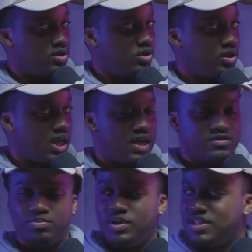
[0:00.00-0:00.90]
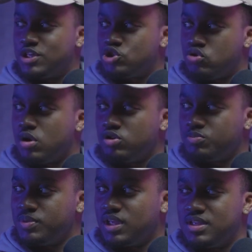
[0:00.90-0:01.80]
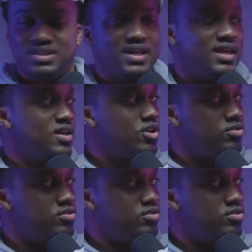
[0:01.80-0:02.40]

on their lives, but they struggled because they